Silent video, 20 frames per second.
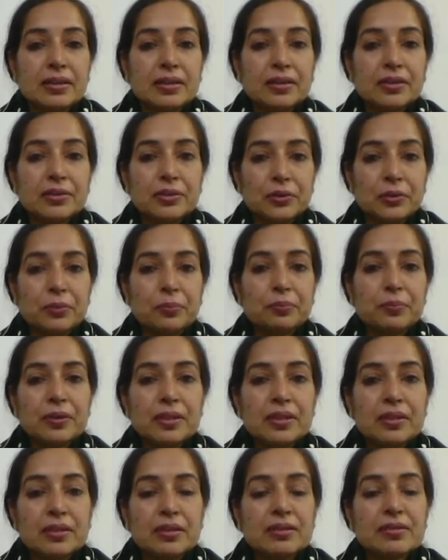
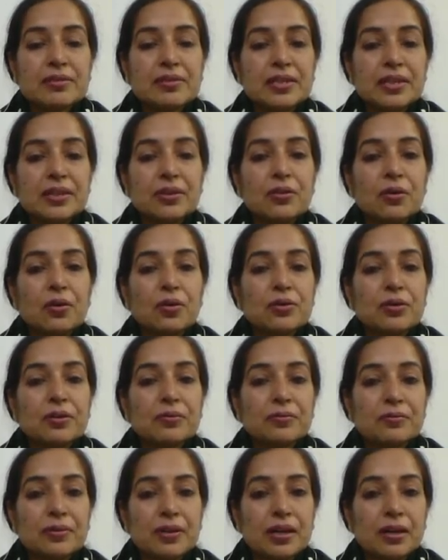Cupid is the god of
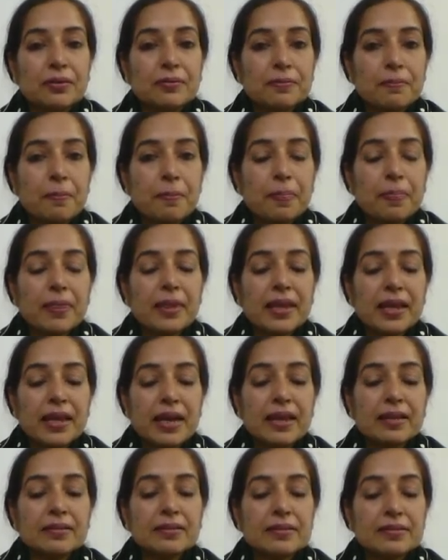love.
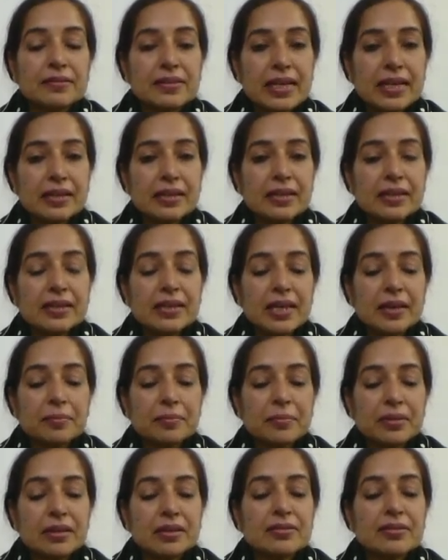And second
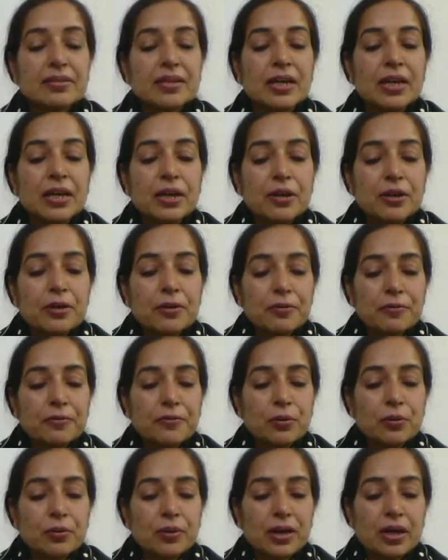name is
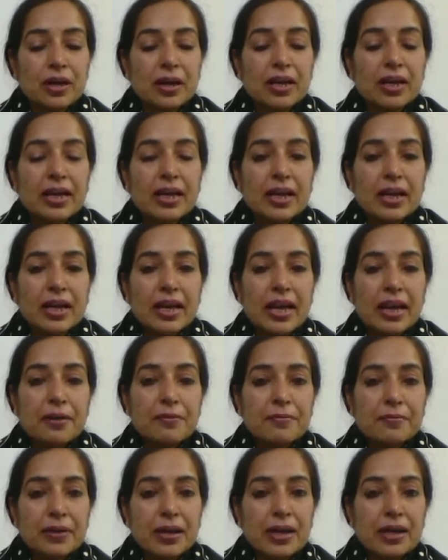Flora,
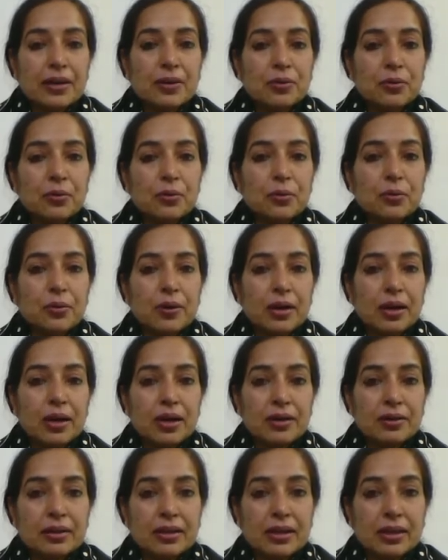
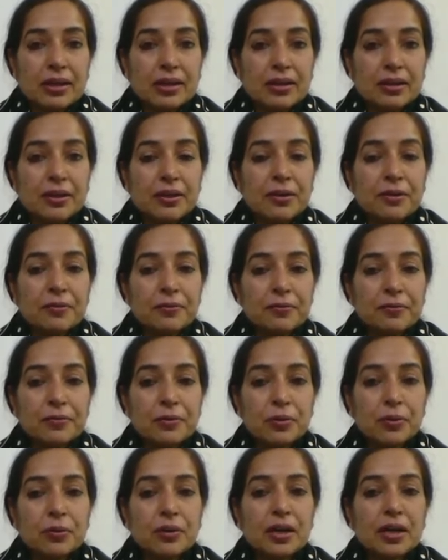F-L-O-R-A.
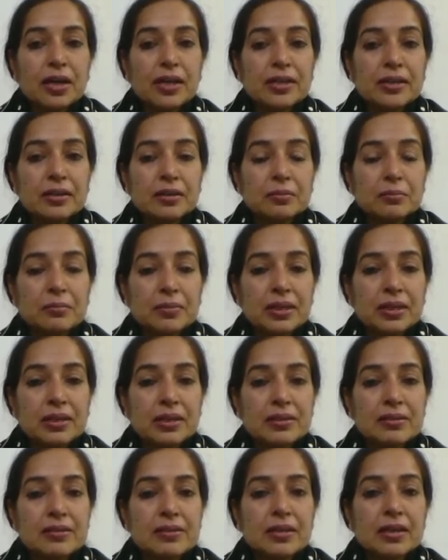Flora here
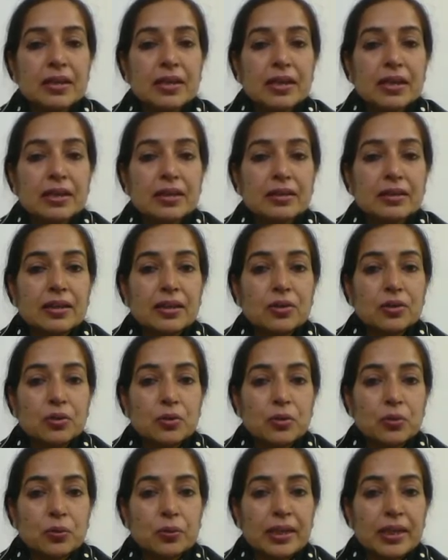means the
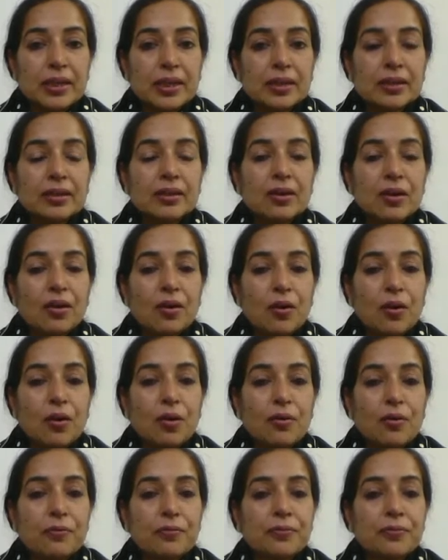queen of